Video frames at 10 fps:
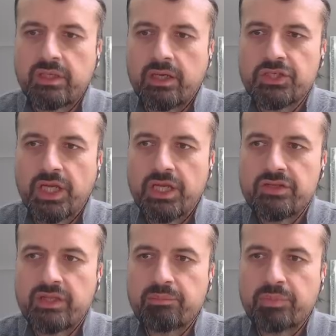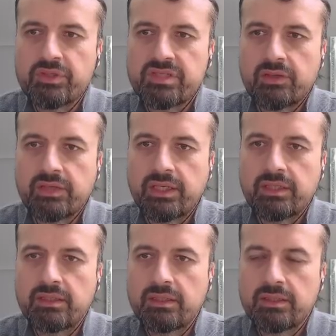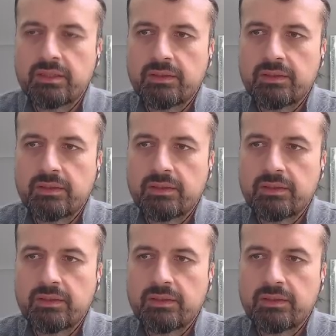see I can change the inputs down here,